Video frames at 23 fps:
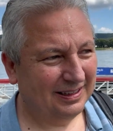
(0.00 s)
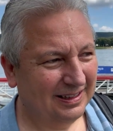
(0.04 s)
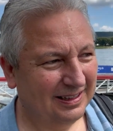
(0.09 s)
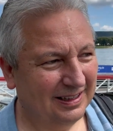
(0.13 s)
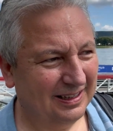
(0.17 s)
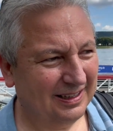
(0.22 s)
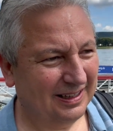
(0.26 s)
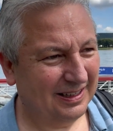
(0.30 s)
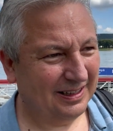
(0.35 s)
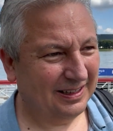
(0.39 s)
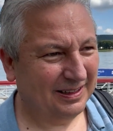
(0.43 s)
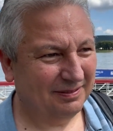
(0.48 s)

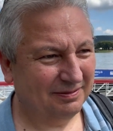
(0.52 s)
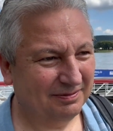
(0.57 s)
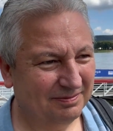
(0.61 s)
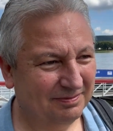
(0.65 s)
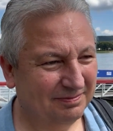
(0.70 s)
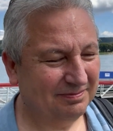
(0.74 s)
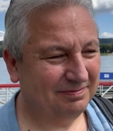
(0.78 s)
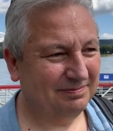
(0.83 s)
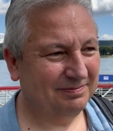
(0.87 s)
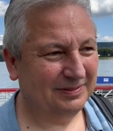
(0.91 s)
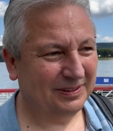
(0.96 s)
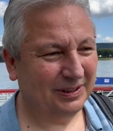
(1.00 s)

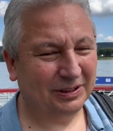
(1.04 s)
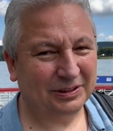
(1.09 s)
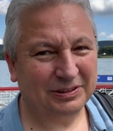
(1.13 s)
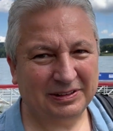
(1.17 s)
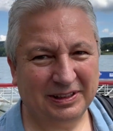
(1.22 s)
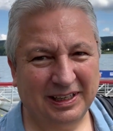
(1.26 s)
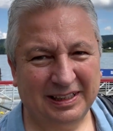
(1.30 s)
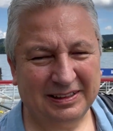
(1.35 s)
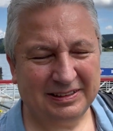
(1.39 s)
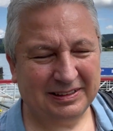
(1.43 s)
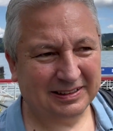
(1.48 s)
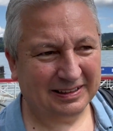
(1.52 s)
looked
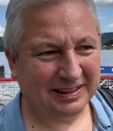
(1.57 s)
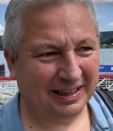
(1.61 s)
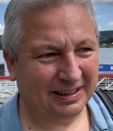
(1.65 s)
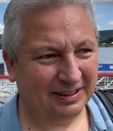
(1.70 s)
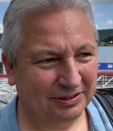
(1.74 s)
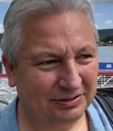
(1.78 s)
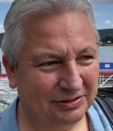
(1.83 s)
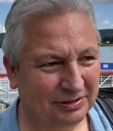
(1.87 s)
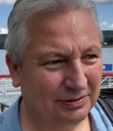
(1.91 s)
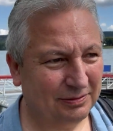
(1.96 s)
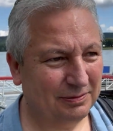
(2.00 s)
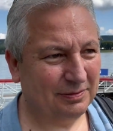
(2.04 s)
at, to get
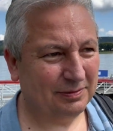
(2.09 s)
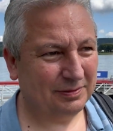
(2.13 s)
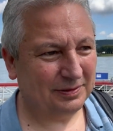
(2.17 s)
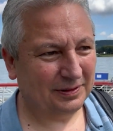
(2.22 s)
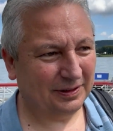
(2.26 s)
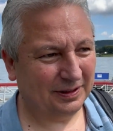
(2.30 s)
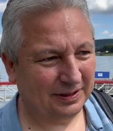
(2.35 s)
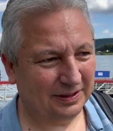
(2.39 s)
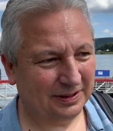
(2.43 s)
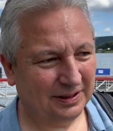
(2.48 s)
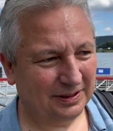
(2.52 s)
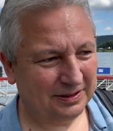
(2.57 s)
lots of
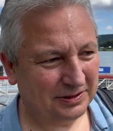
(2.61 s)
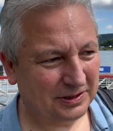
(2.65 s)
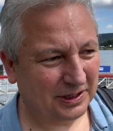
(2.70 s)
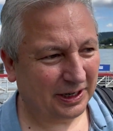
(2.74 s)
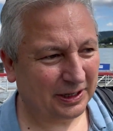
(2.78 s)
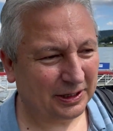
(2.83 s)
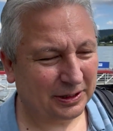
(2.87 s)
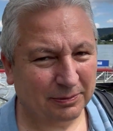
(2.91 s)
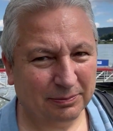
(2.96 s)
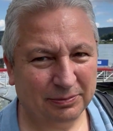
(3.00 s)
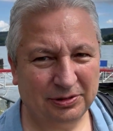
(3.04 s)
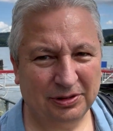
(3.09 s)

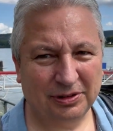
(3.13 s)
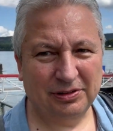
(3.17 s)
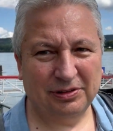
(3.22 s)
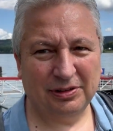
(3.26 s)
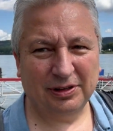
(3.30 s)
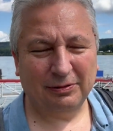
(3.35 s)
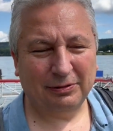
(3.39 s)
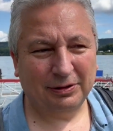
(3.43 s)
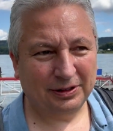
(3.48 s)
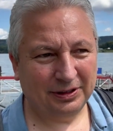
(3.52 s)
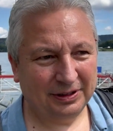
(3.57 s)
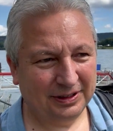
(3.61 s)
checkups and
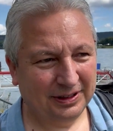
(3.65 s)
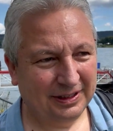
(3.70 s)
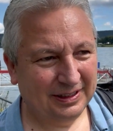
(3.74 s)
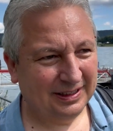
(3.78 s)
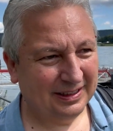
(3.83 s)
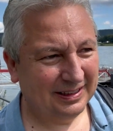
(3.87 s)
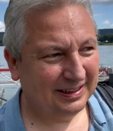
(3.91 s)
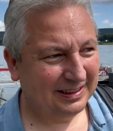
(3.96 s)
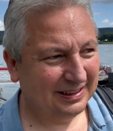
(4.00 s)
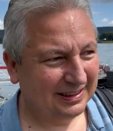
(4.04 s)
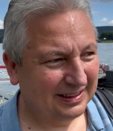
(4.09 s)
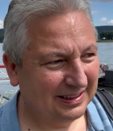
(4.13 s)
so on.
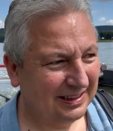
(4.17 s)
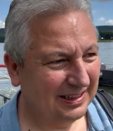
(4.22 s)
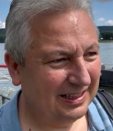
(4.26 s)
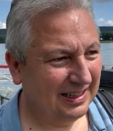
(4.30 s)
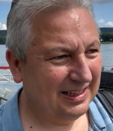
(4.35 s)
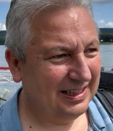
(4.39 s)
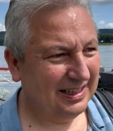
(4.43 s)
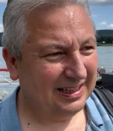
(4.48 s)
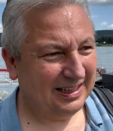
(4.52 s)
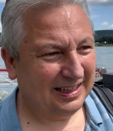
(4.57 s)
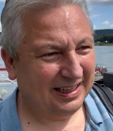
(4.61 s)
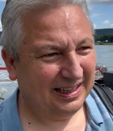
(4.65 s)

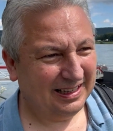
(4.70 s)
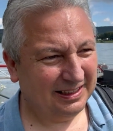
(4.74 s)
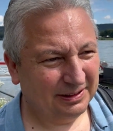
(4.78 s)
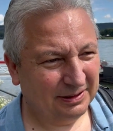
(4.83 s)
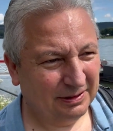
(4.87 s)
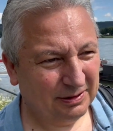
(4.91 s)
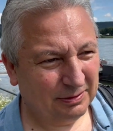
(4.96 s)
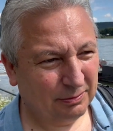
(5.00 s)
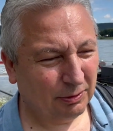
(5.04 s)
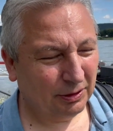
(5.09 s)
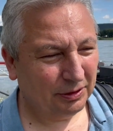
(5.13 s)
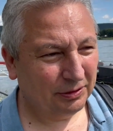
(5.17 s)

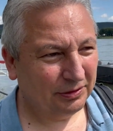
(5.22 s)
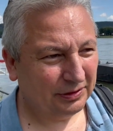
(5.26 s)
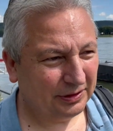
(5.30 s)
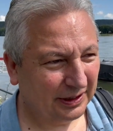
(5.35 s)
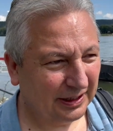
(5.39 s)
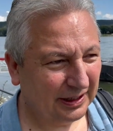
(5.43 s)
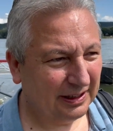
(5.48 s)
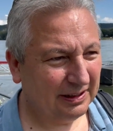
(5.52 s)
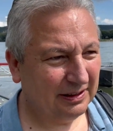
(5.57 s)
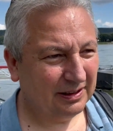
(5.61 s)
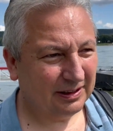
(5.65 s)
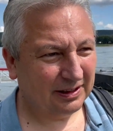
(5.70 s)
And one
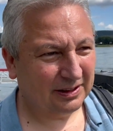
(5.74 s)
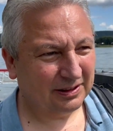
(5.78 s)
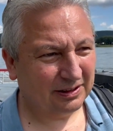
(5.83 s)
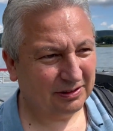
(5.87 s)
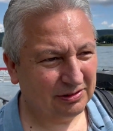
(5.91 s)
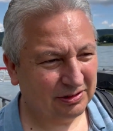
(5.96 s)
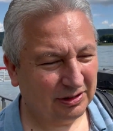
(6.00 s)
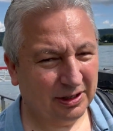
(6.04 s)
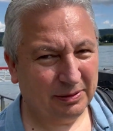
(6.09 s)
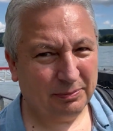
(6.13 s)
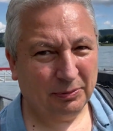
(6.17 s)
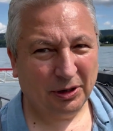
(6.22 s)
thing
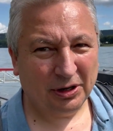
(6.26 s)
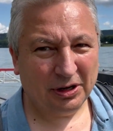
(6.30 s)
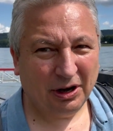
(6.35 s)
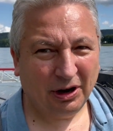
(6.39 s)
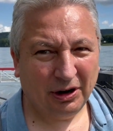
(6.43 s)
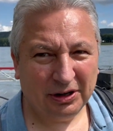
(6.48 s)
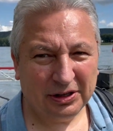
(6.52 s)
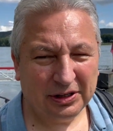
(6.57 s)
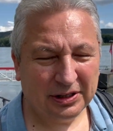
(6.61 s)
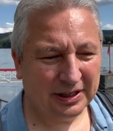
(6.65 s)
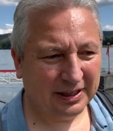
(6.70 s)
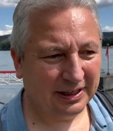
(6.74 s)
concerning my
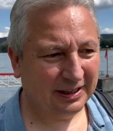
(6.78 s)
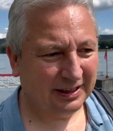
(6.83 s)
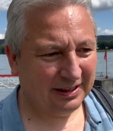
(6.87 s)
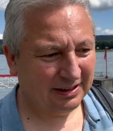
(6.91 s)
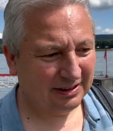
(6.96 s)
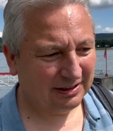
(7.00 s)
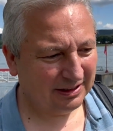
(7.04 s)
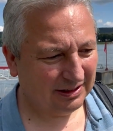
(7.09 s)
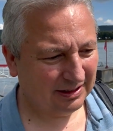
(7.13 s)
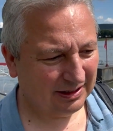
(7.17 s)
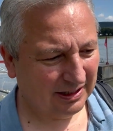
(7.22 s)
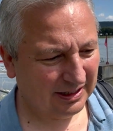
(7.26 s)
hiking
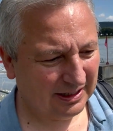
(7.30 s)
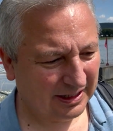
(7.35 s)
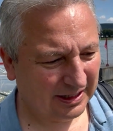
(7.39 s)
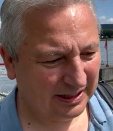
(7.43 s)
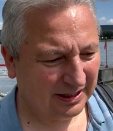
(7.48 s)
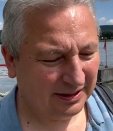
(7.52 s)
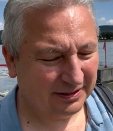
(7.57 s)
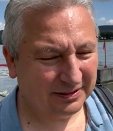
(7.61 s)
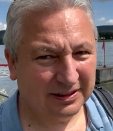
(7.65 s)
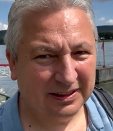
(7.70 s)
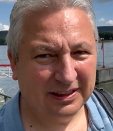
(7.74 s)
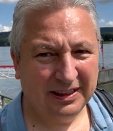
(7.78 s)

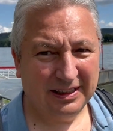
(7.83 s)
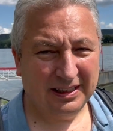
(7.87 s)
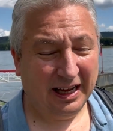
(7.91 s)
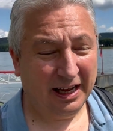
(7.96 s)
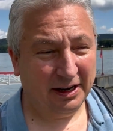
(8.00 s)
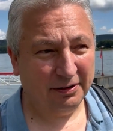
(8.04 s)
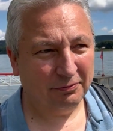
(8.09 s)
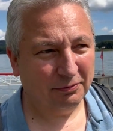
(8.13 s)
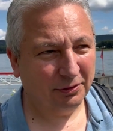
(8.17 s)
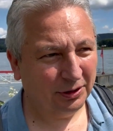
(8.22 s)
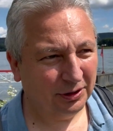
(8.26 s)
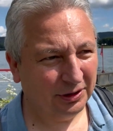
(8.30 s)

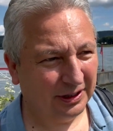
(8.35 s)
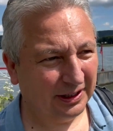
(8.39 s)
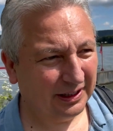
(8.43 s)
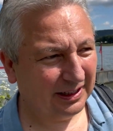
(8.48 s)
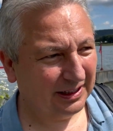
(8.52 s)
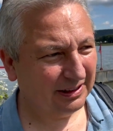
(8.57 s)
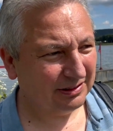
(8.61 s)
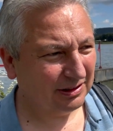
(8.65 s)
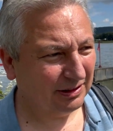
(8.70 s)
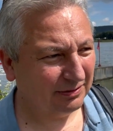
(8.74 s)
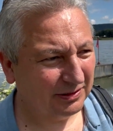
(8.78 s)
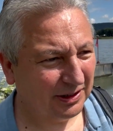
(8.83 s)
and running
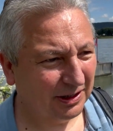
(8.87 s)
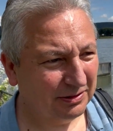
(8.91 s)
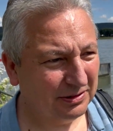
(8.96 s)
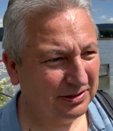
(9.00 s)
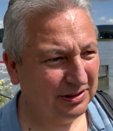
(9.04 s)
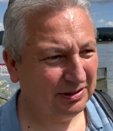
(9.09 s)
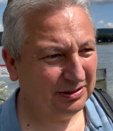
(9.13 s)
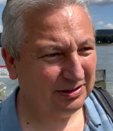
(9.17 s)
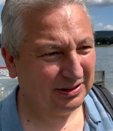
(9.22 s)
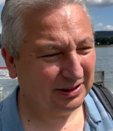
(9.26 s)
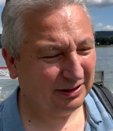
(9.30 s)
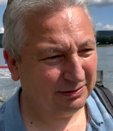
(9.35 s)
is I've
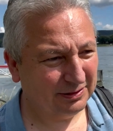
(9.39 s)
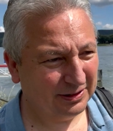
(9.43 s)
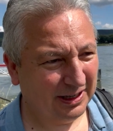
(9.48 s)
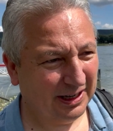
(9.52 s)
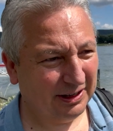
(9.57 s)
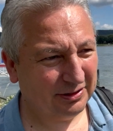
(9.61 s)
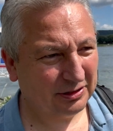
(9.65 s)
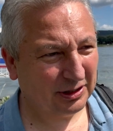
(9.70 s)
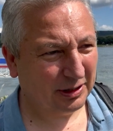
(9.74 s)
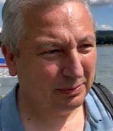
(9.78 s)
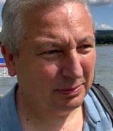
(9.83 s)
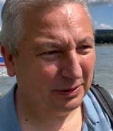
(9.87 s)
noticed over the
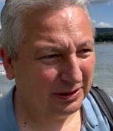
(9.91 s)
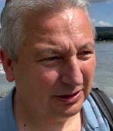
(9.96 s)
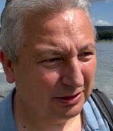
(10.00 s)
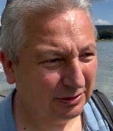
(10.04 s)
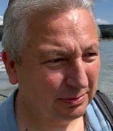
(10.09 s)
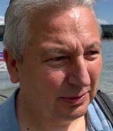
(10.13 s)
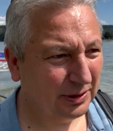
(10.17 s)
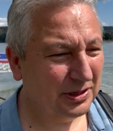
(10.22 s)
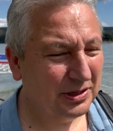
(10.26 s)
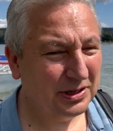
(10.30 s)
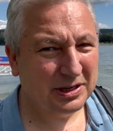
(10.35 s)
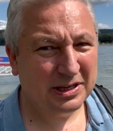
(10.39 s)
last couple of years
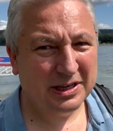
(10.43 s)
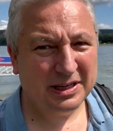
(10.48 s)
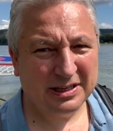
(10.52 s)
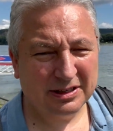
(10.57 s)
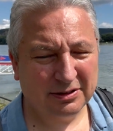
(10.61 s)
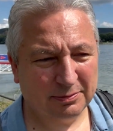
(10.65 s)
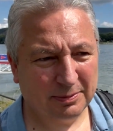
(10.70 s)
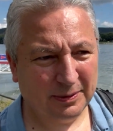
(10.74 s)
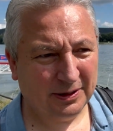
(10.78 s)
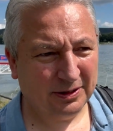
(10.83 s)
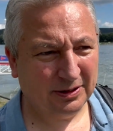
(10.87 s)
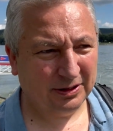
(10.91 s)
my knee has
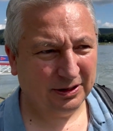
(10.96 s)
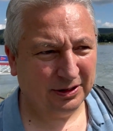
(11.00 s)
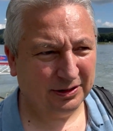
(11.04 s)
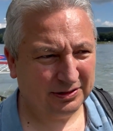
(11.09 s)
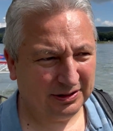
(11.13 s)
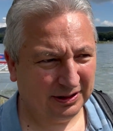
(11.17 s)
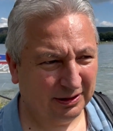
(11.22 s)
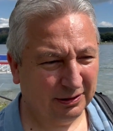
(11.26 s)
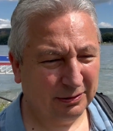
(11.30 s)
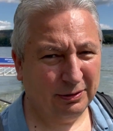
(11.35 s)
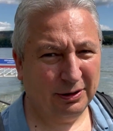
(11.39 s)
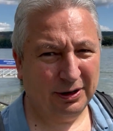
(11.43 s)
been
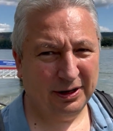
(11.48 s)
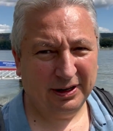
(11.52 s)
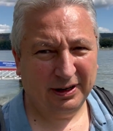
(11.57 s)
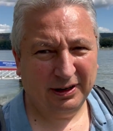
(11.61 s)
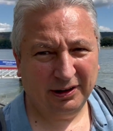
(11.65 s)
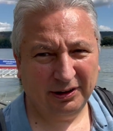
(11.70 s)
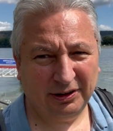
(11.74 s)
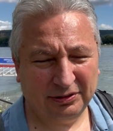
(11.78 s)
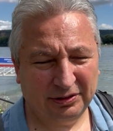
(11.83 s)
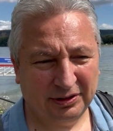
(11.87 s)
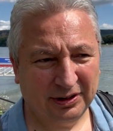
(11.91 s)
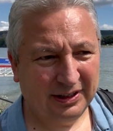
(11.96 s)
hurting quite a
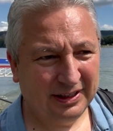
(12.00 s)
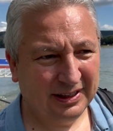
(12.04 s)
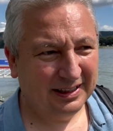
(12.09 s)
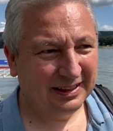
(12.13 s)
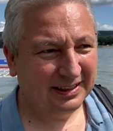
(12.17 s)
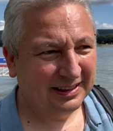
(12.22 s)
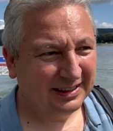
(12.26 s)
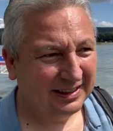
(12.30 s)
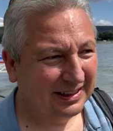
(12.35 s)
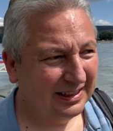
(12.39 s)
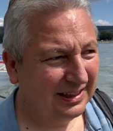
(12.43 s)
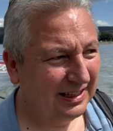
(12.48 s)
lot.
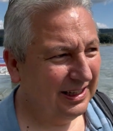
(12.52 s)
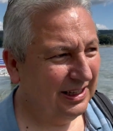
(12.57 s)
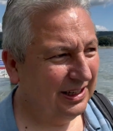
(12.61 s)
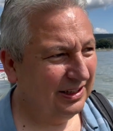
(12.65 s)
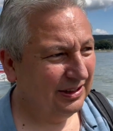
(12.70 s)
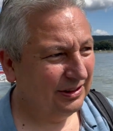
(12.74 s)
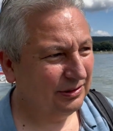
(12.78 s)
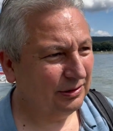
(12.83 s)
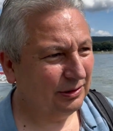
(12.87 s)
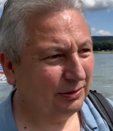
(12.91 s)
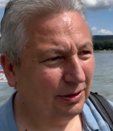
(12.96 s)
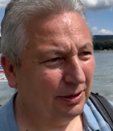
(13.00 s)

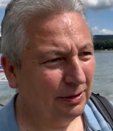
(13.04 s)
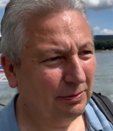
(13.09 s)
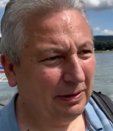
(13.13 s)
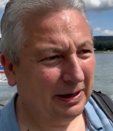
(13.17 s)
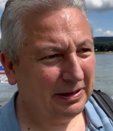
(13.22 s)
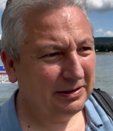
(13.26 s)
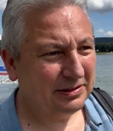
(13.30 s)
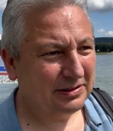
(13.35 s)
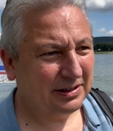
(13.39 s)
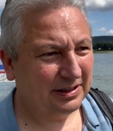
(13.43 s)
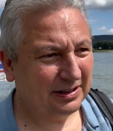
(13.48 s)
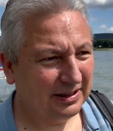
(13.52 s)
So I
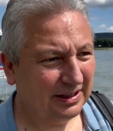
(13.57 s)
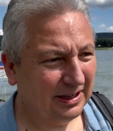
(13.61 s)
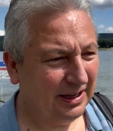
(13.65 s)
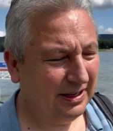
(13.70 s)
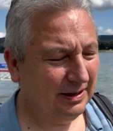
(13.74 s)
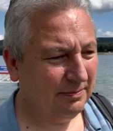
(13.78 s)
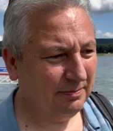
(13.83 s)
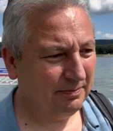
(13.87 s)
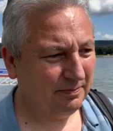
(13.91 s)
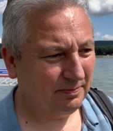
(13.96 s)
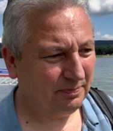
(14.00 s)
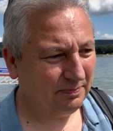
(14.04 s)
went
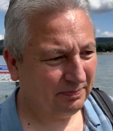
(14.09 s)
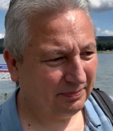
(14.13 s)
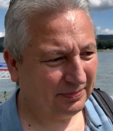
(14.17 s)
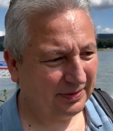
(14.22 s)
and